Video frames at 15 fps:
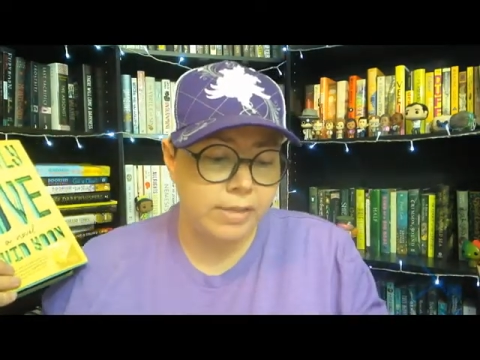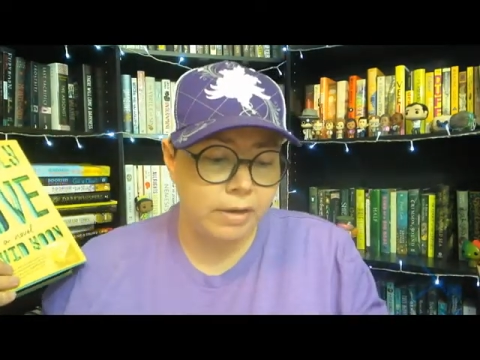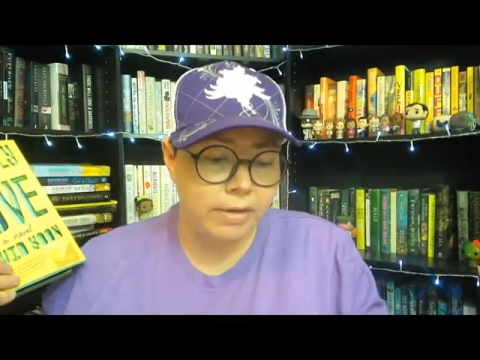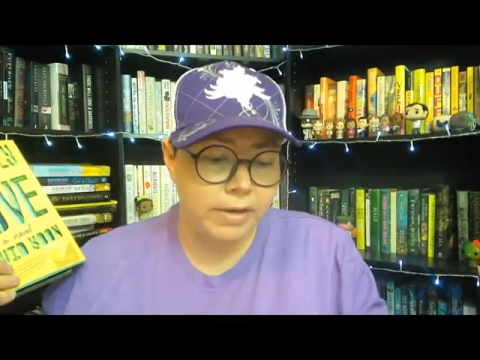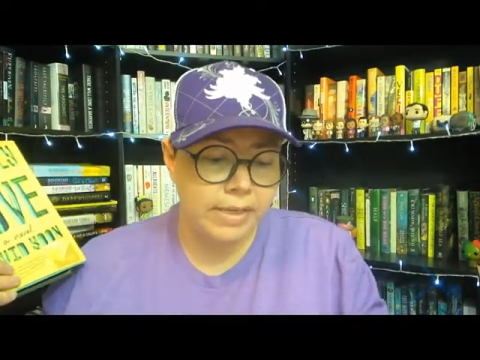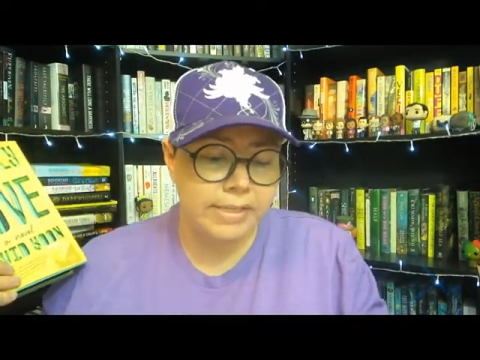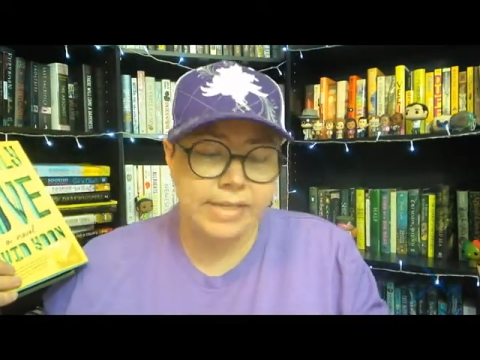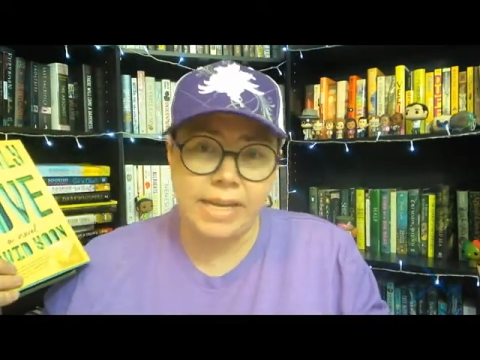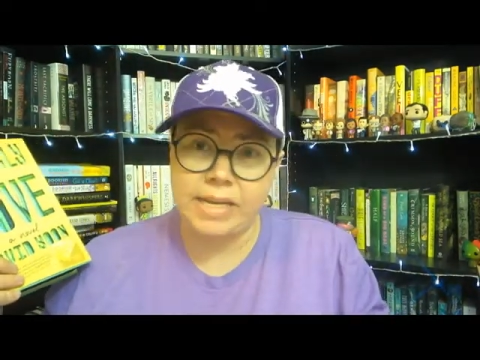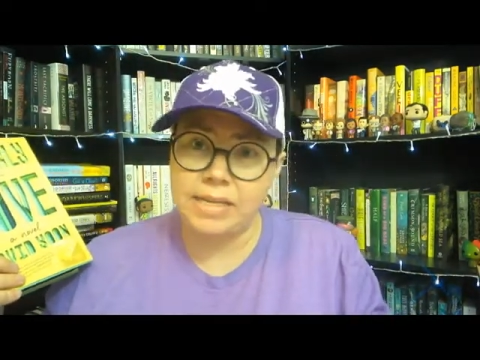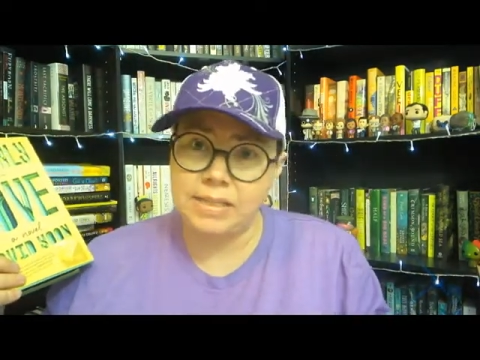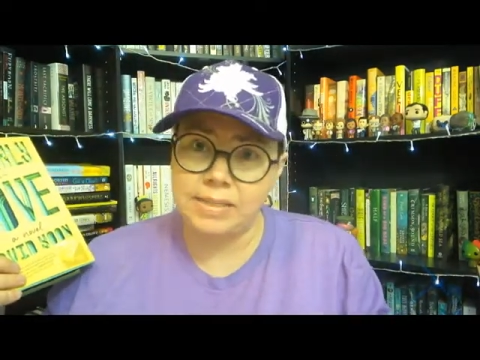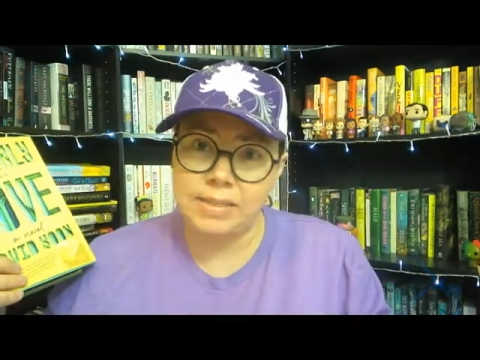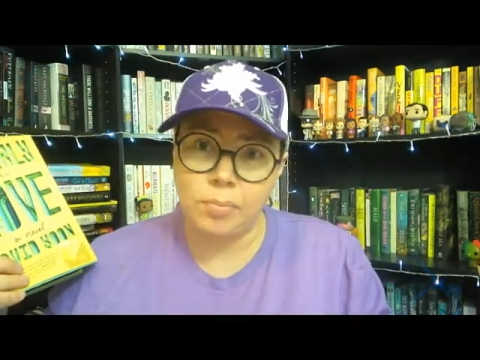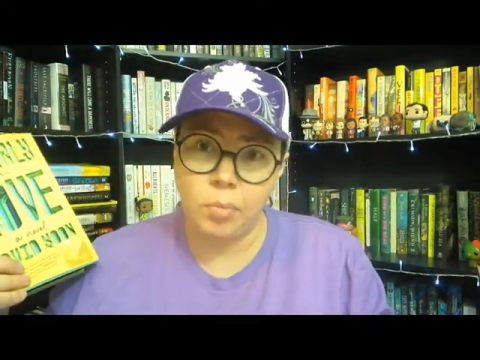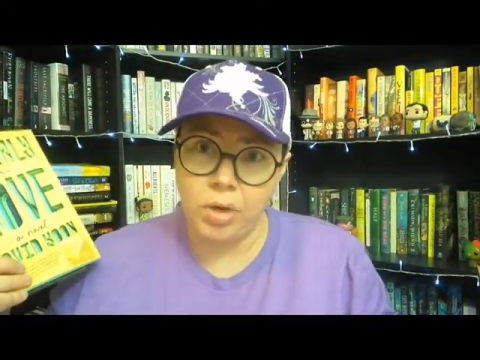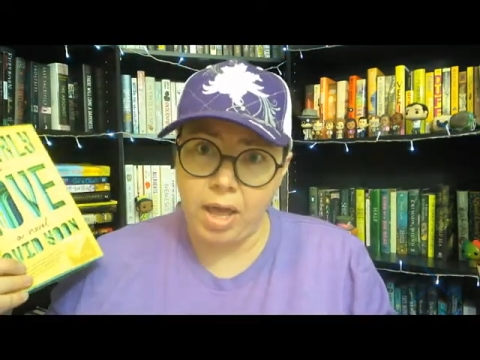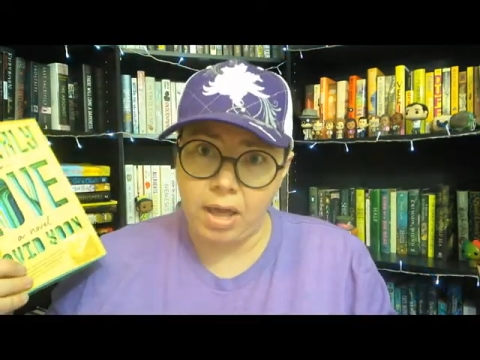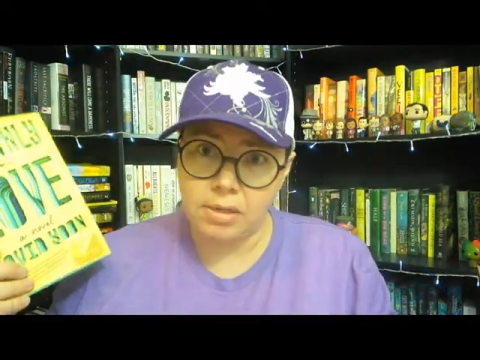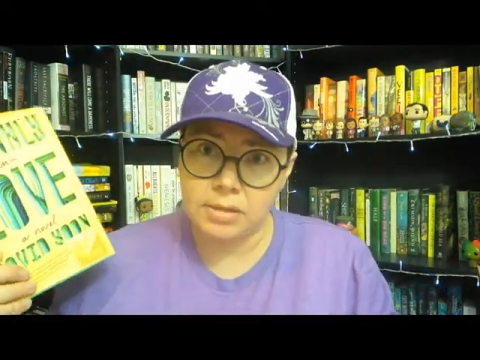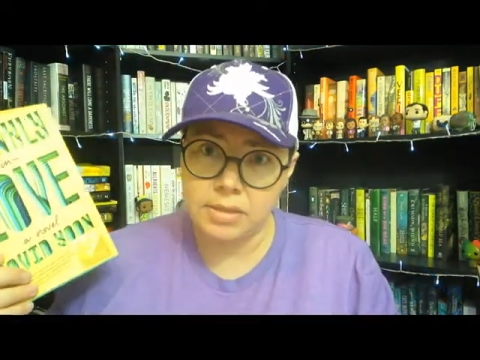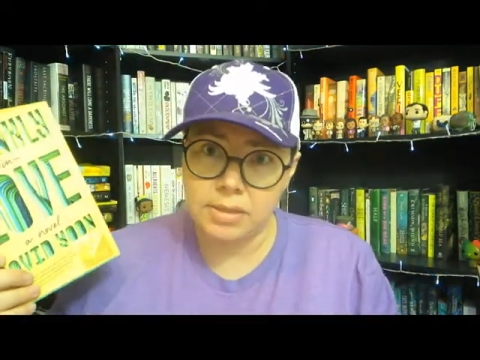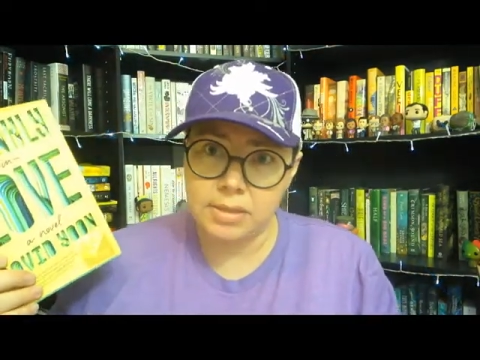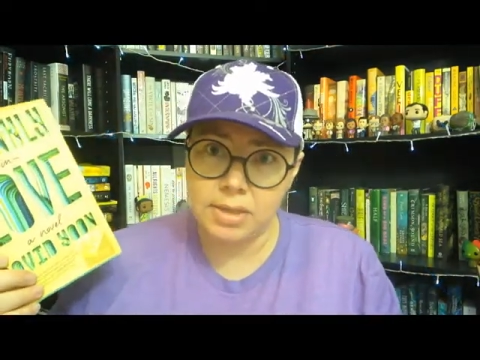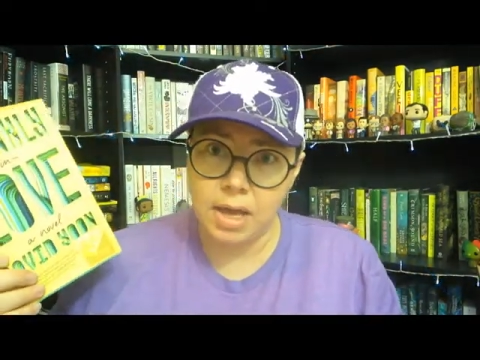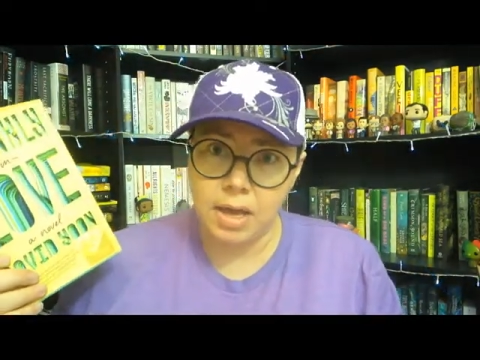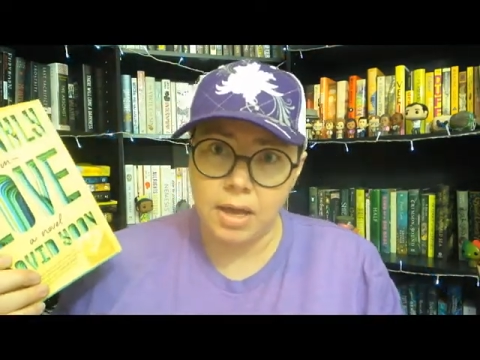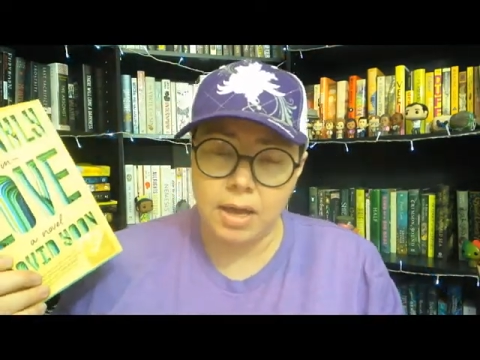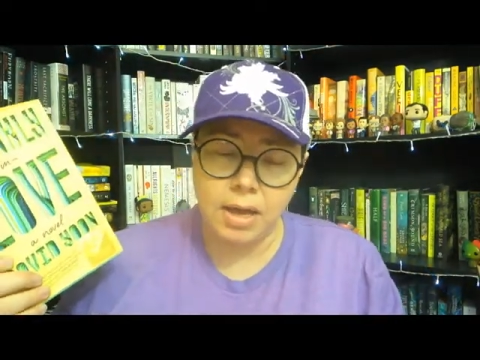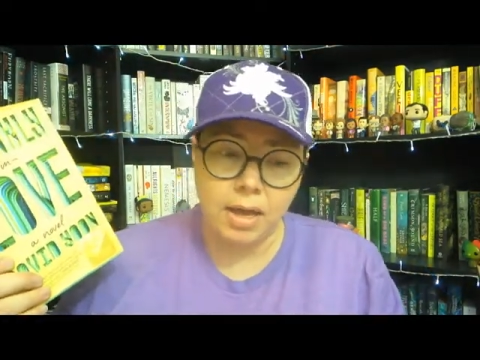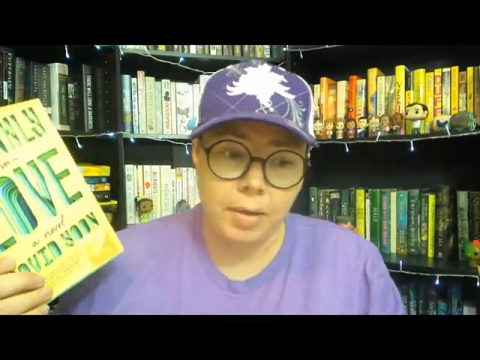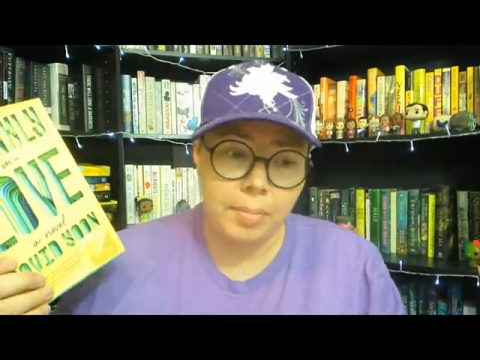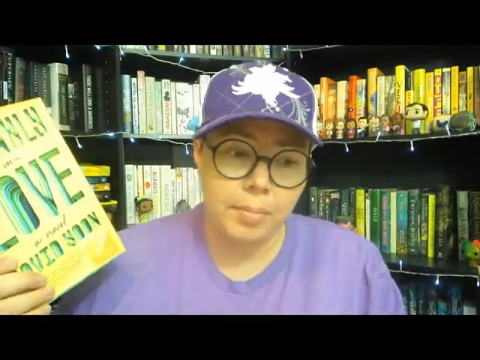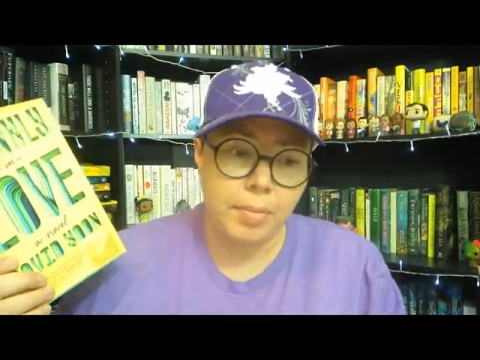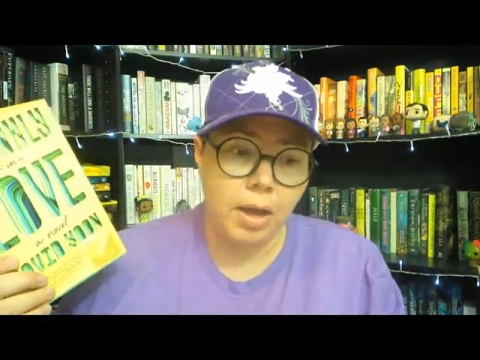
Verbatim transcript: already dating someone else, uh,